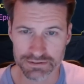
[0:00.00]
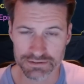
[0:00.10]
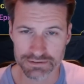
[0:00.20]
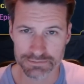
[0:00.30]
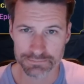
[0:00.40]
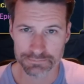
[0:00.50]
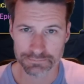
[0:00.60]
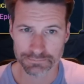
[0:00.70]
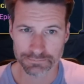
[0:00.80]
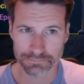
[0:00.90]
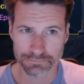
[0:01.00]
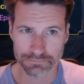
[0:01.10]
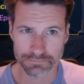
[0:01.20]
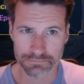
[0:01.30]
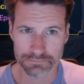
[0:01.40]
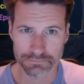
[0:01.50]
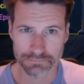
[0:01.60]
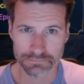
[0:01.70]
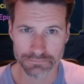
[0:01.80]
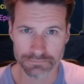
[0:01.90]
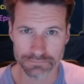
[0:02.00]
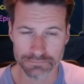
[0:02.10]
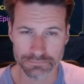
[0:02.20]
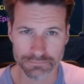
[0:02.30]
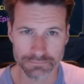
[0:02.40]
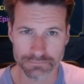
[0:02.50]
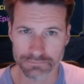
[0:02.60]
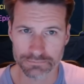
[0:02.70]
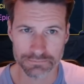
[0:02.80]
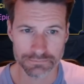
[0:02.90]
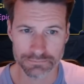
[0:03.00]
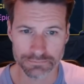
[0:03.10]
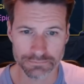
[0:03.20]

(no one is talking)